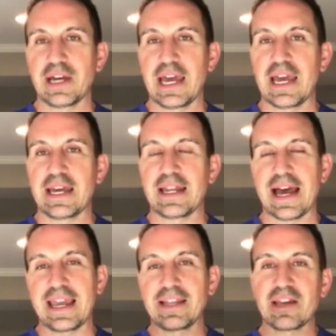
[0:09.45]
And
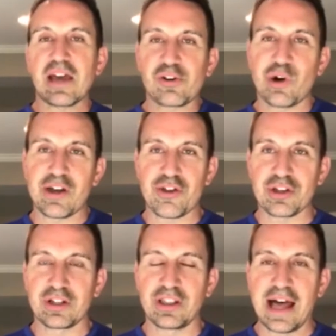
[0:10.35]
I get that
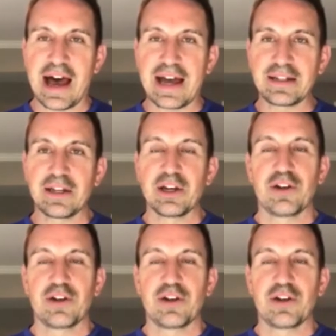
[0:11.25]
question a lot